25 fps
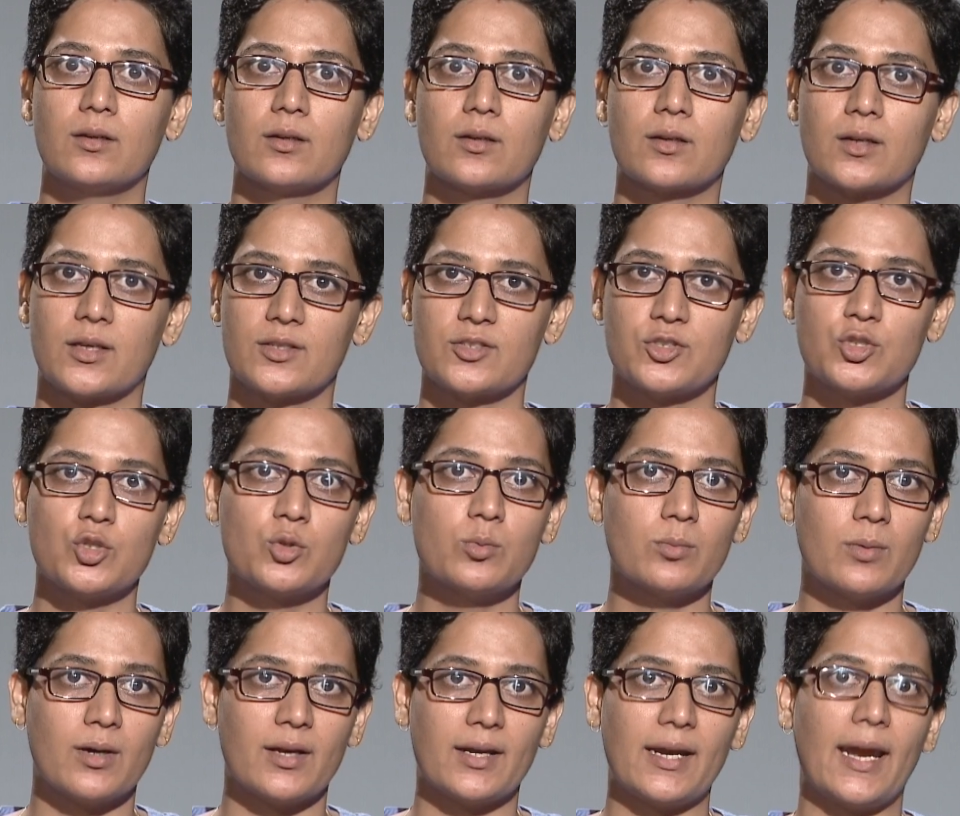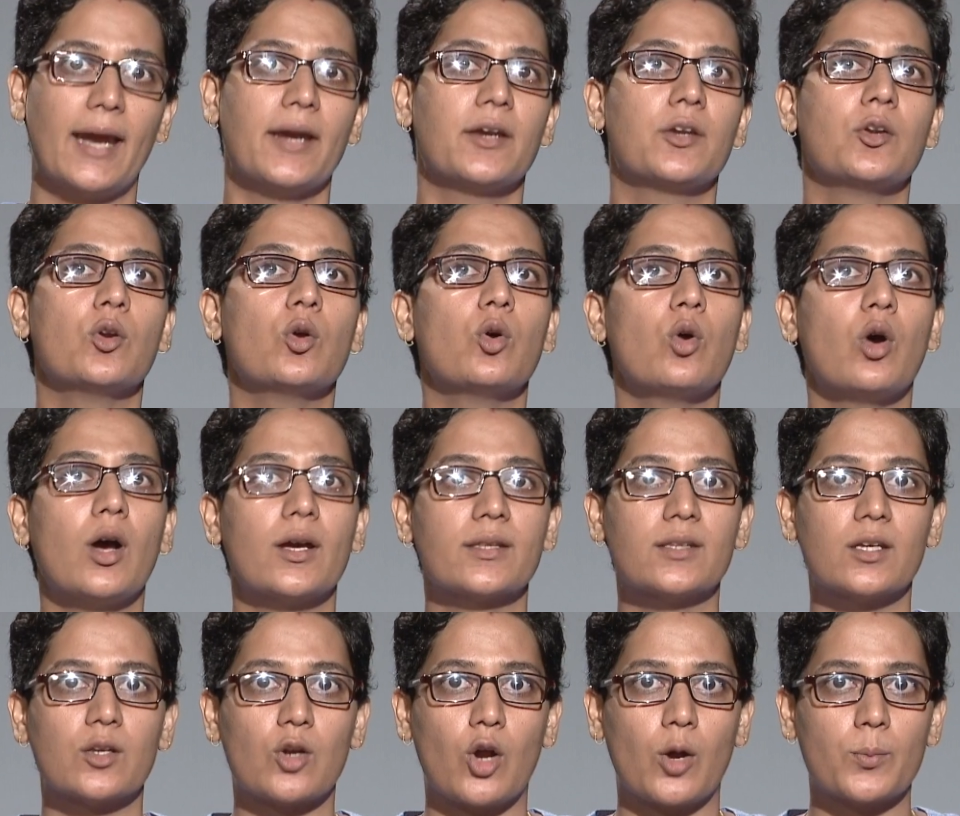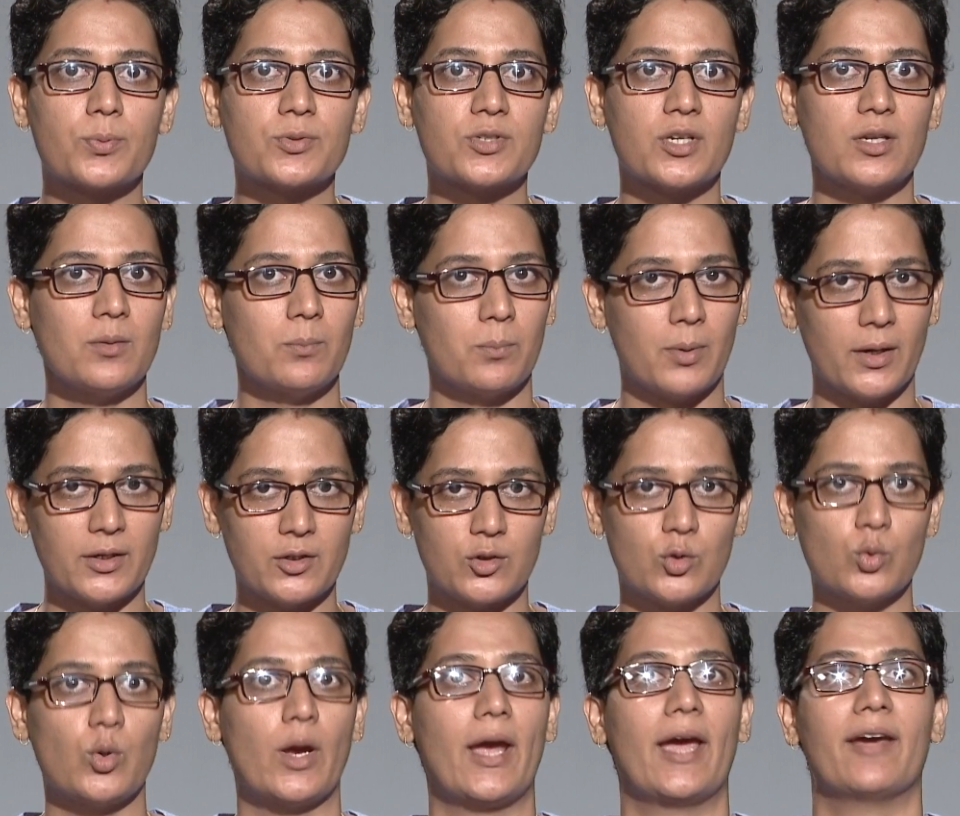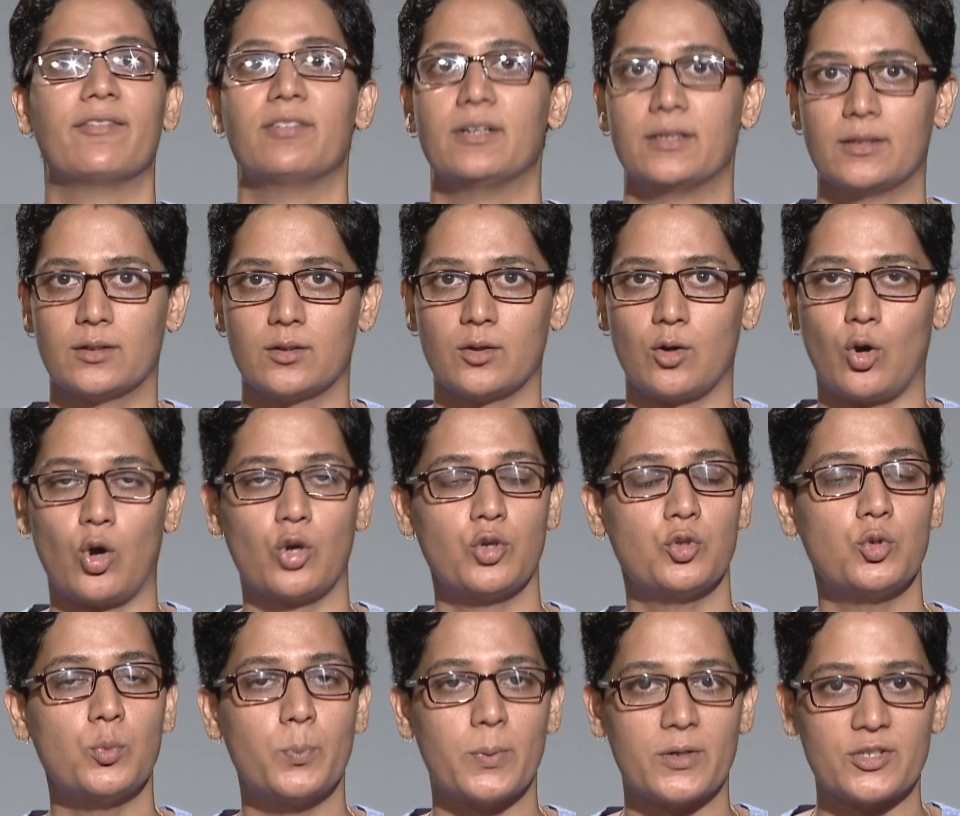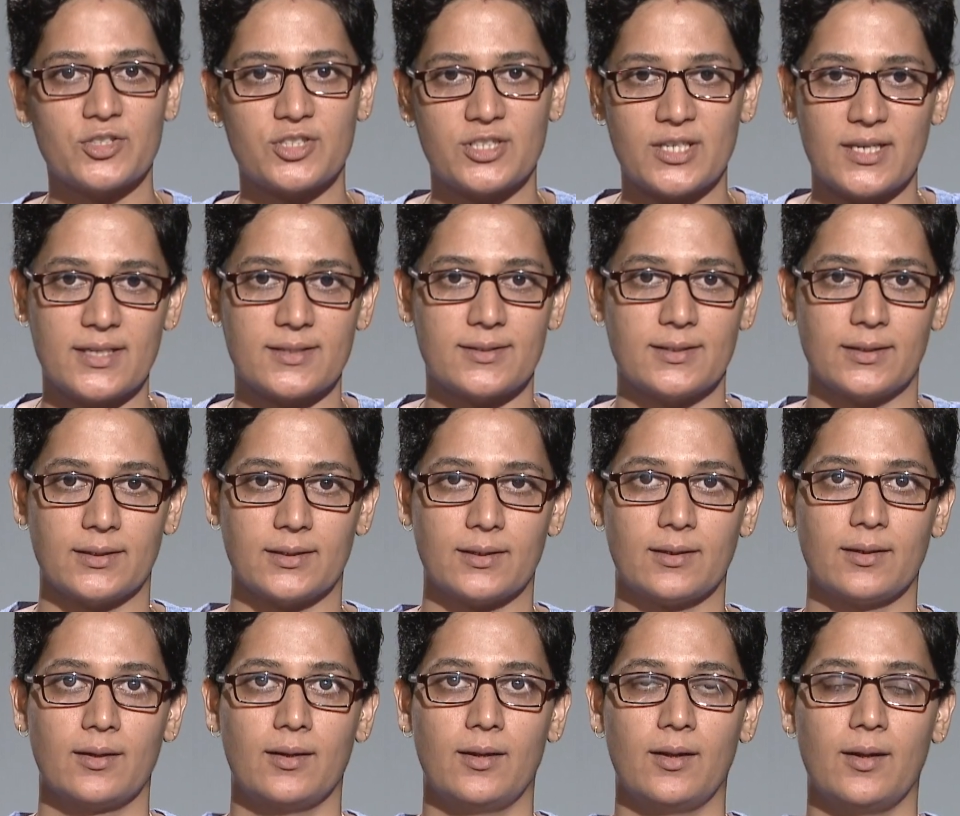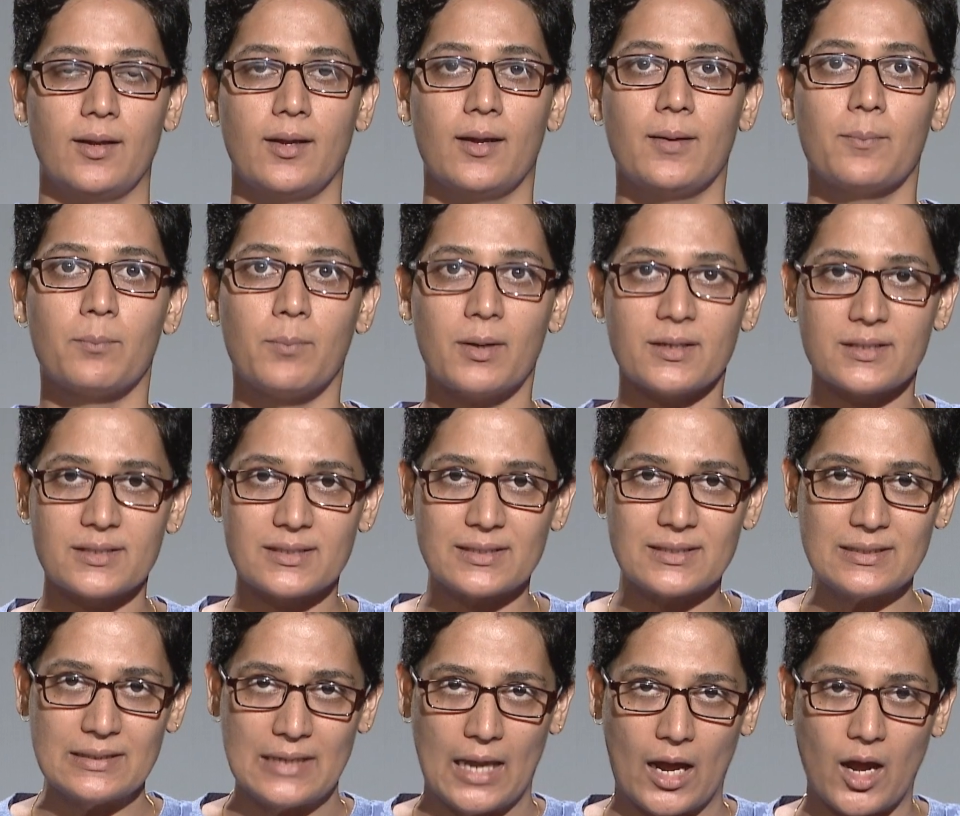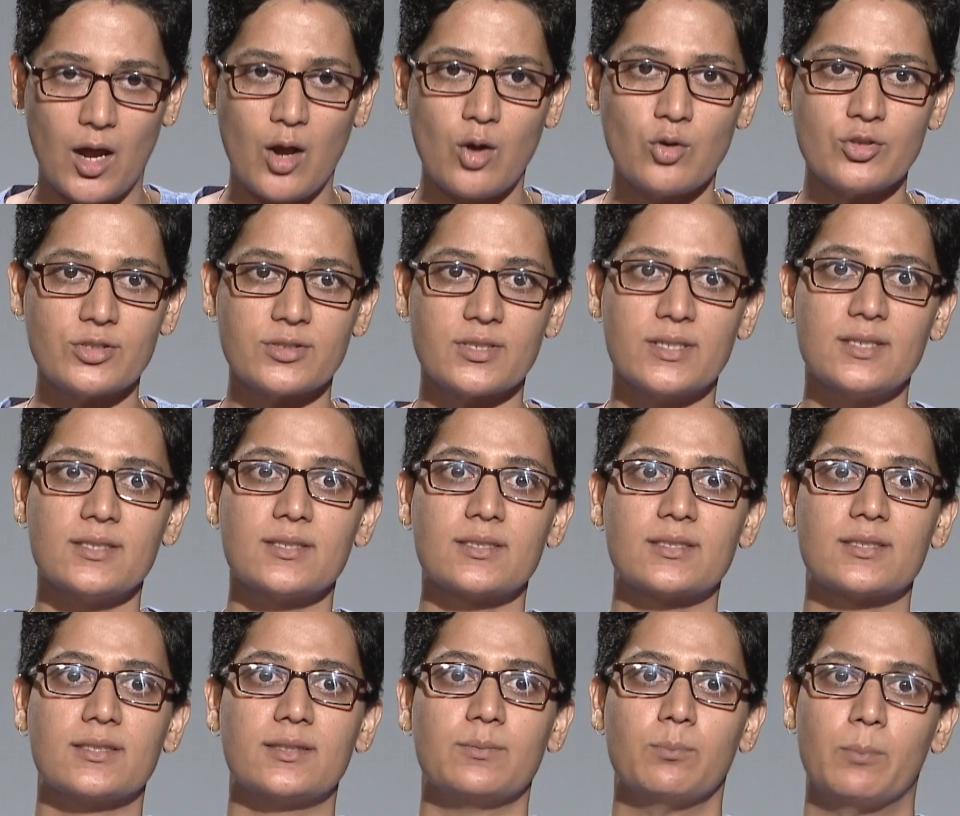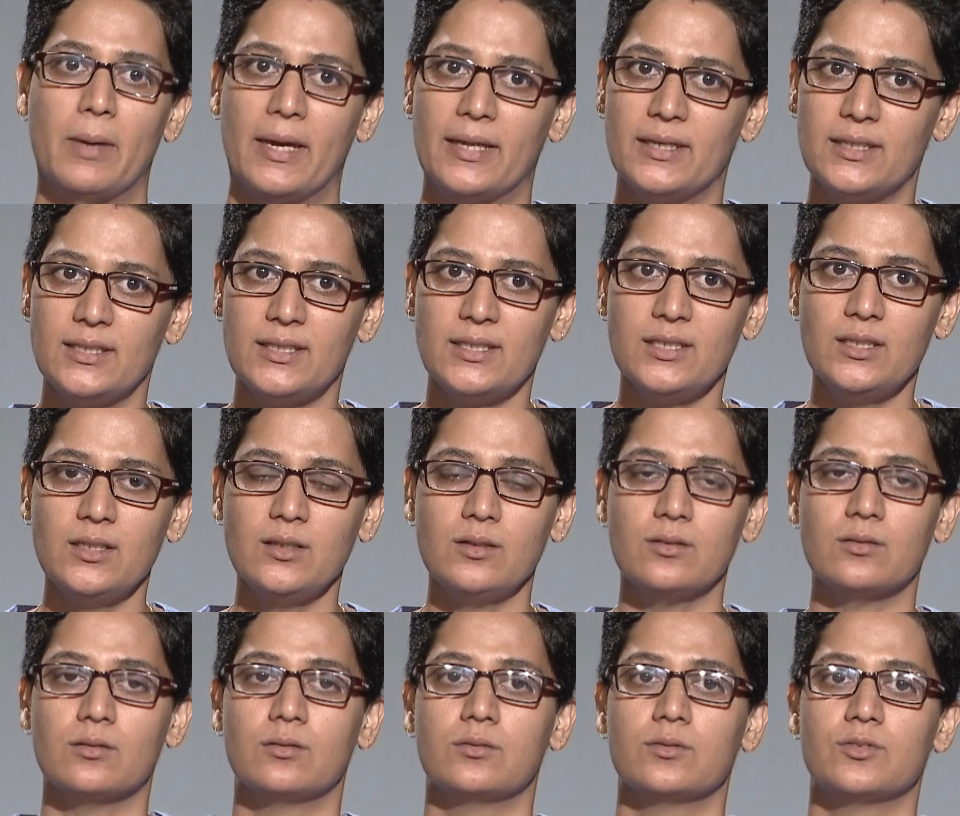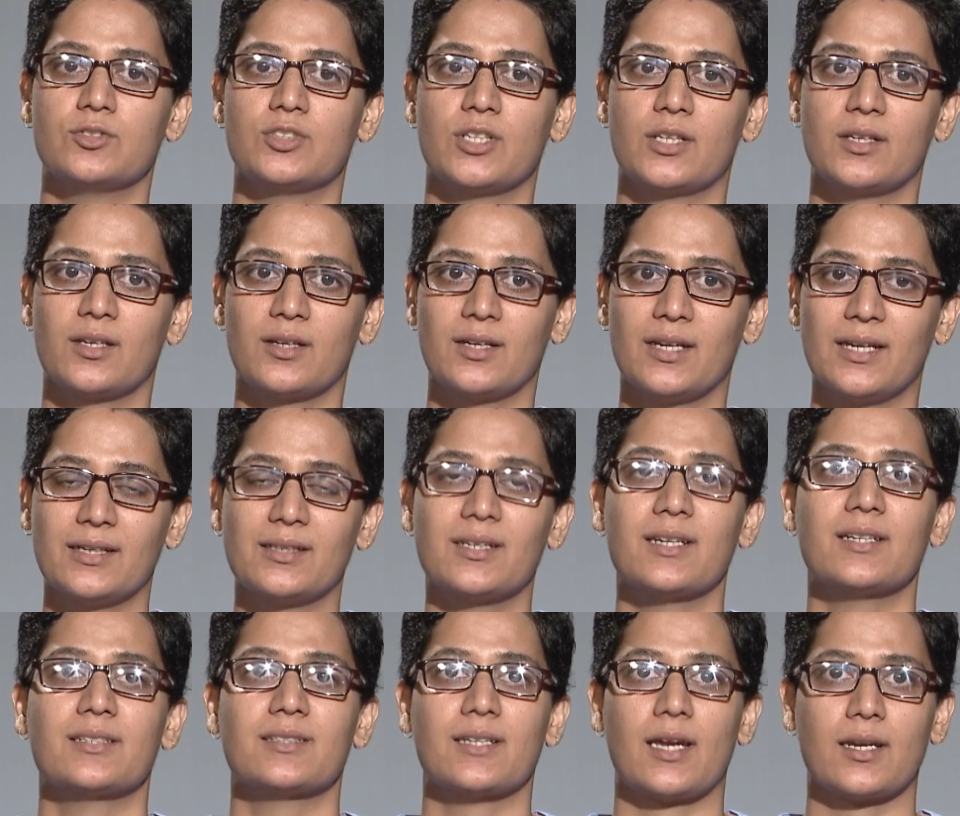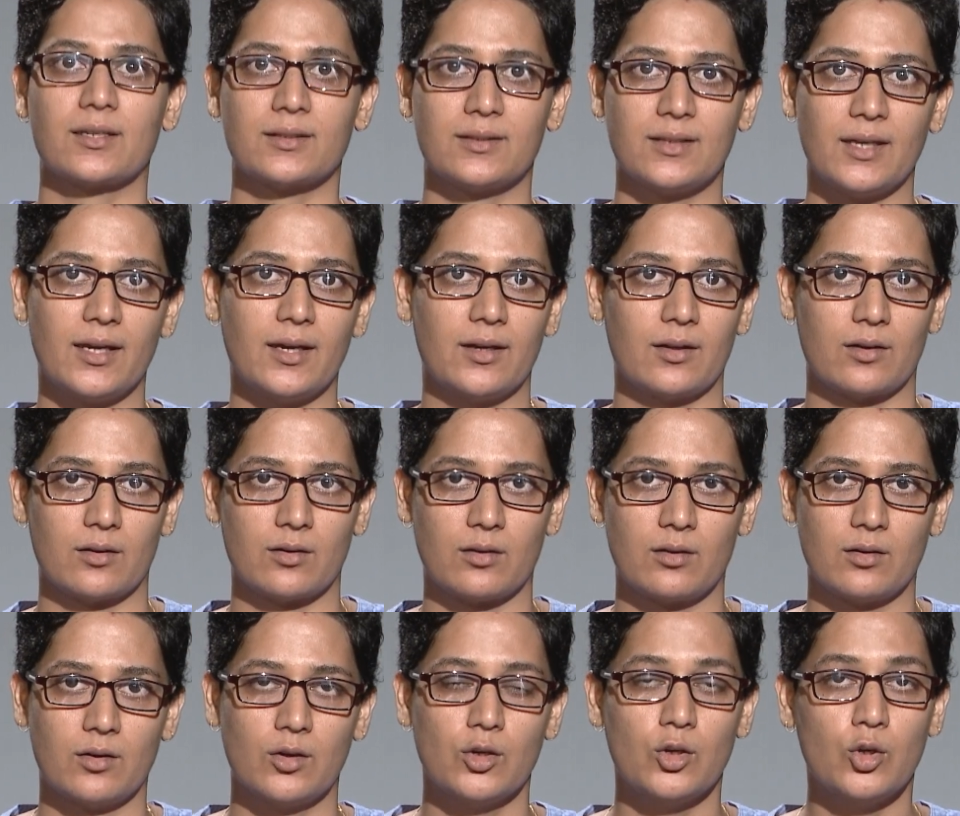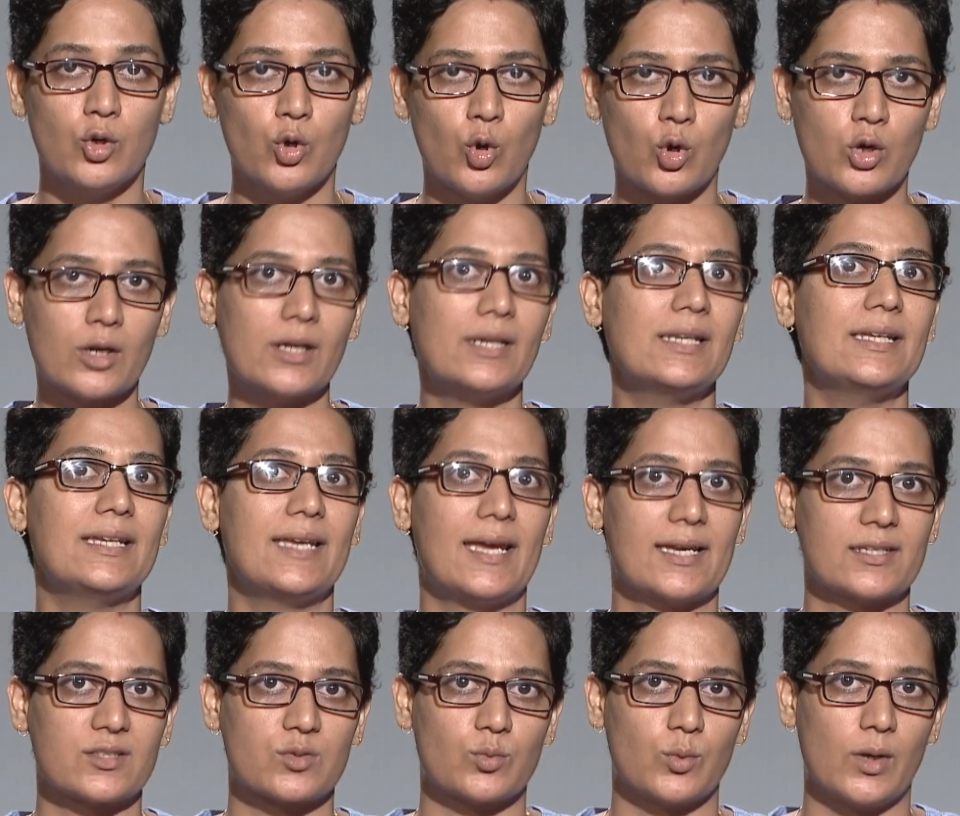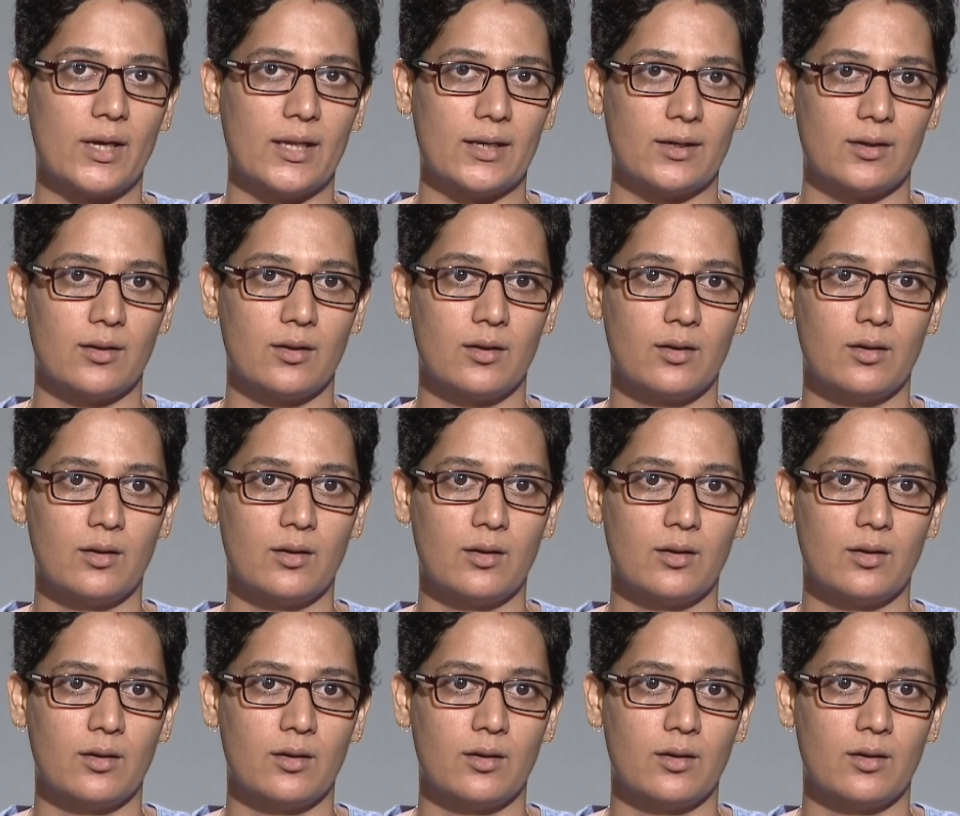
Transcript: consumer had no other option but to have it or to purchase it. But now since many generators are there locally as well,